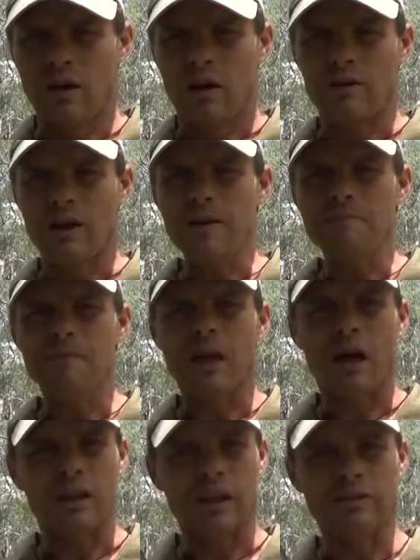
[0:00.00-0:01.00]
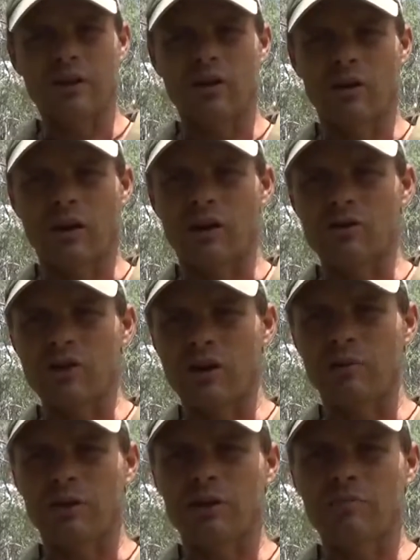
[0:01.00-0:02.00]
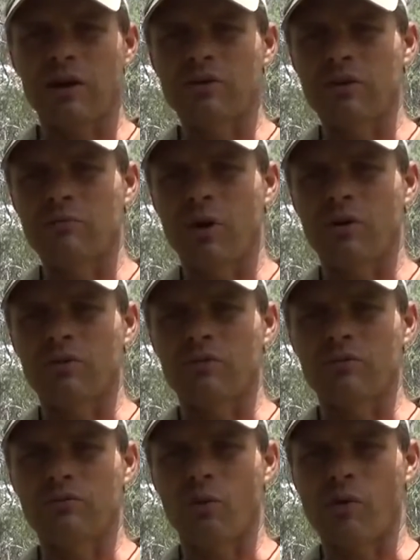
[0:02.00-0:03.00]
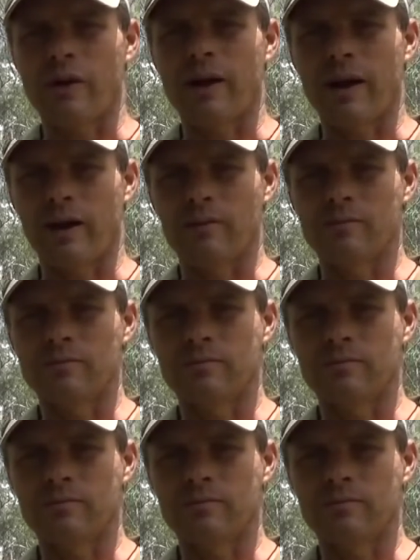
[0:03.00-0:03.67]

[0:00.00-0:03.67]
Okay, let's get on and I'll show you the basic components for it now.